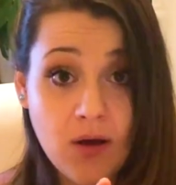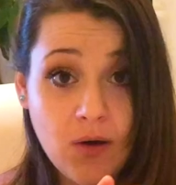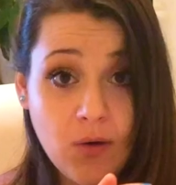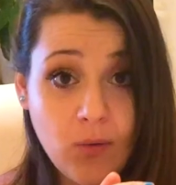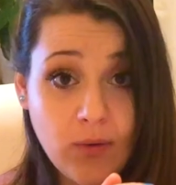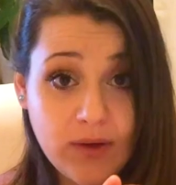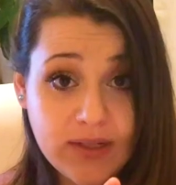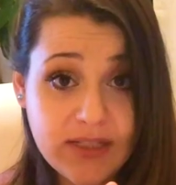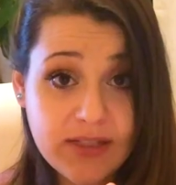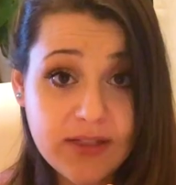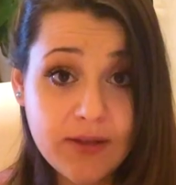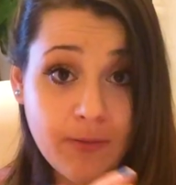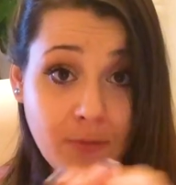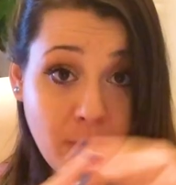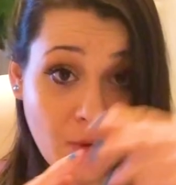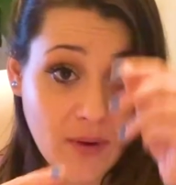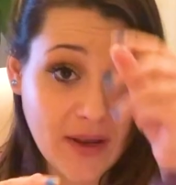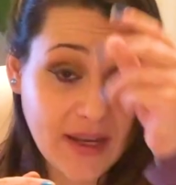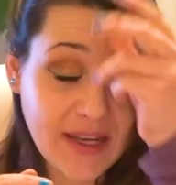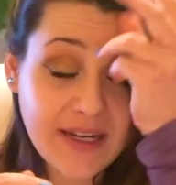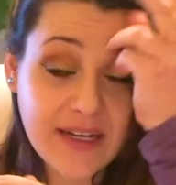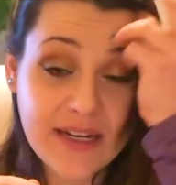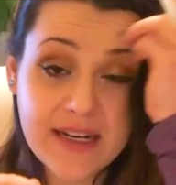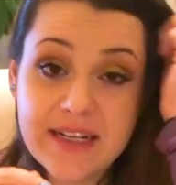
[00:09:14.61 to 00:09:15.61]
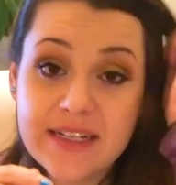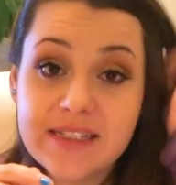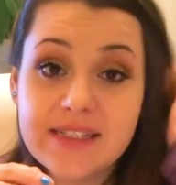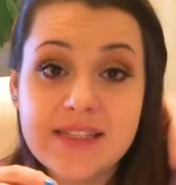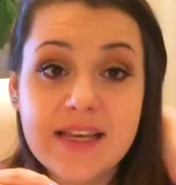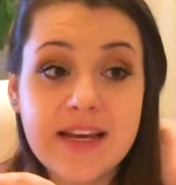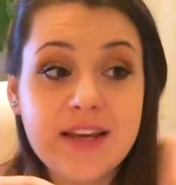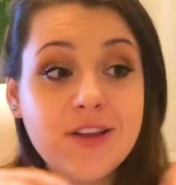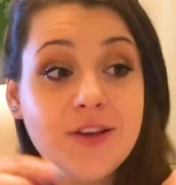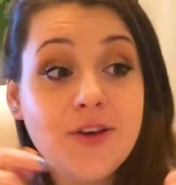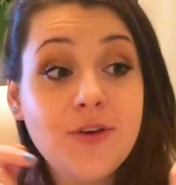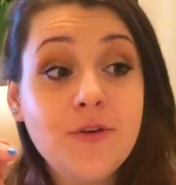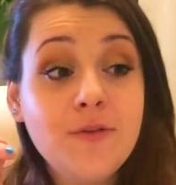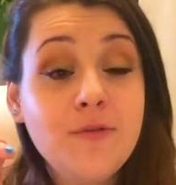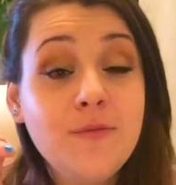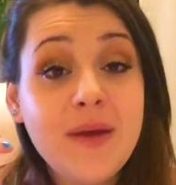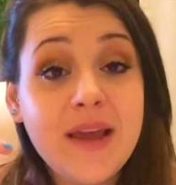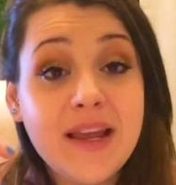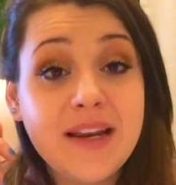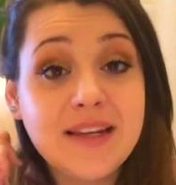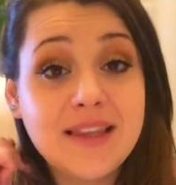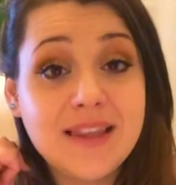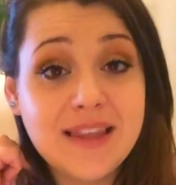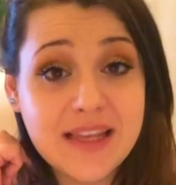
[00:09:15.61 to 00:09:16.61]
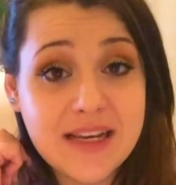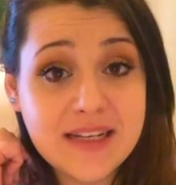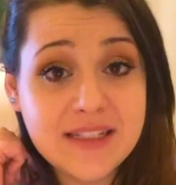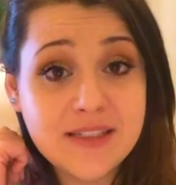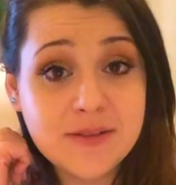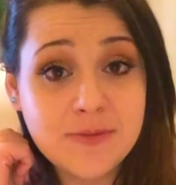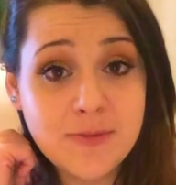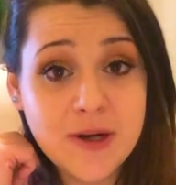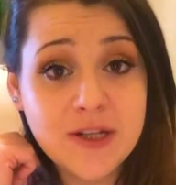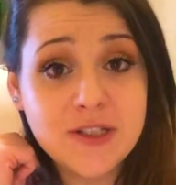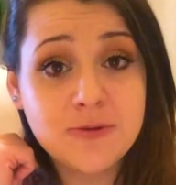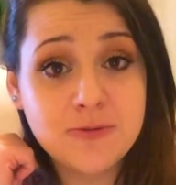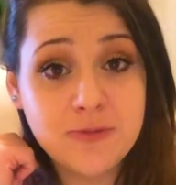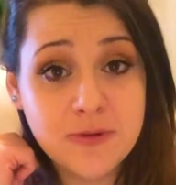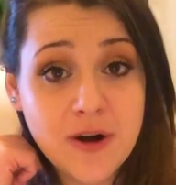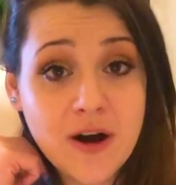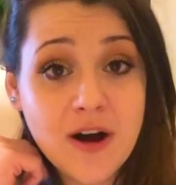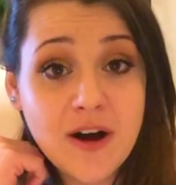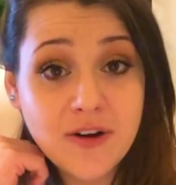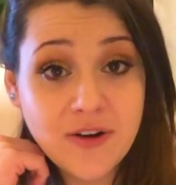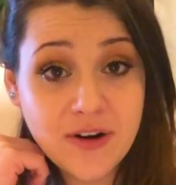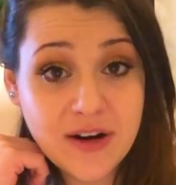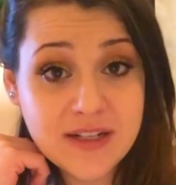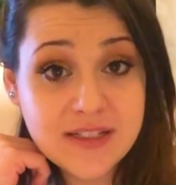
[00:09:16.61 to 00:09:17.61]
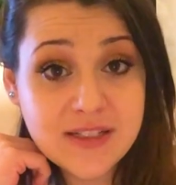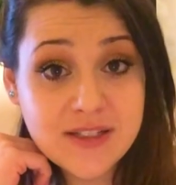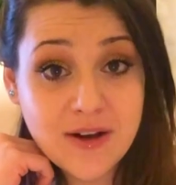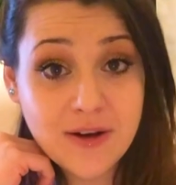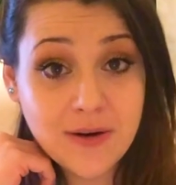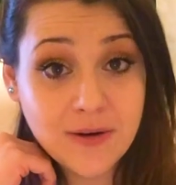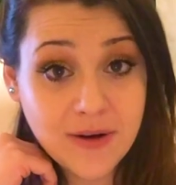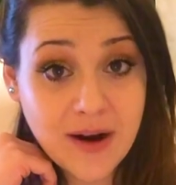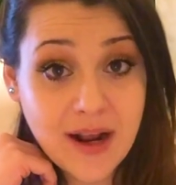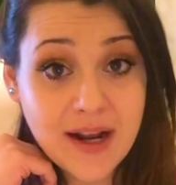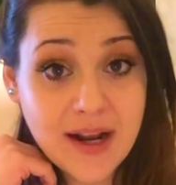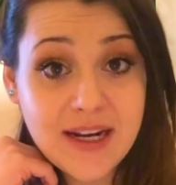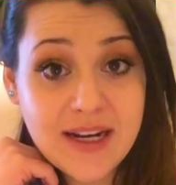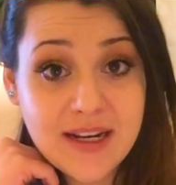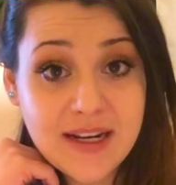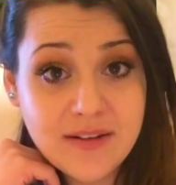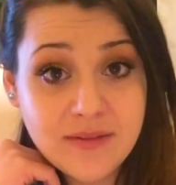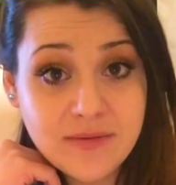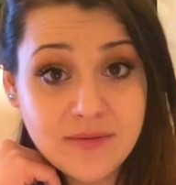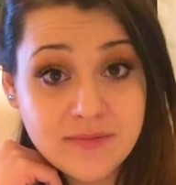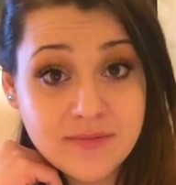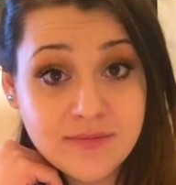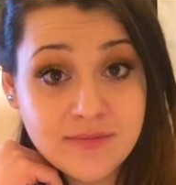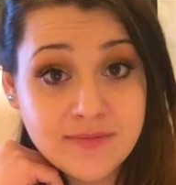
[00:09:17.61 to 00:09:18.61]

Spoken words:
What's the point is that you've made this much progress already.